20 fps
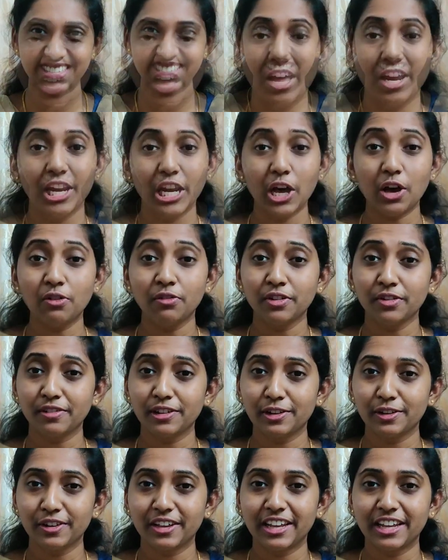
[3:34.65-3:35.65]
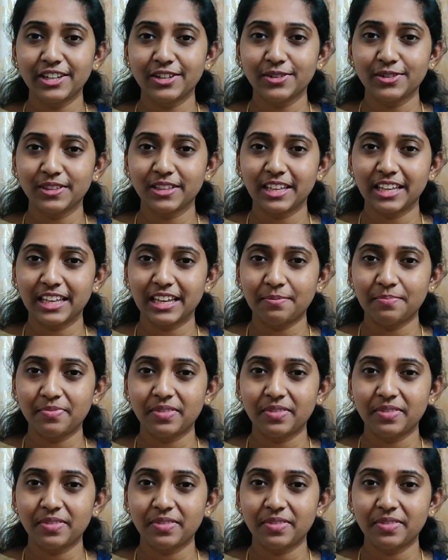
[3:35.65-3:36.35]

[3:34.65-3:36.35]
Now we will look into the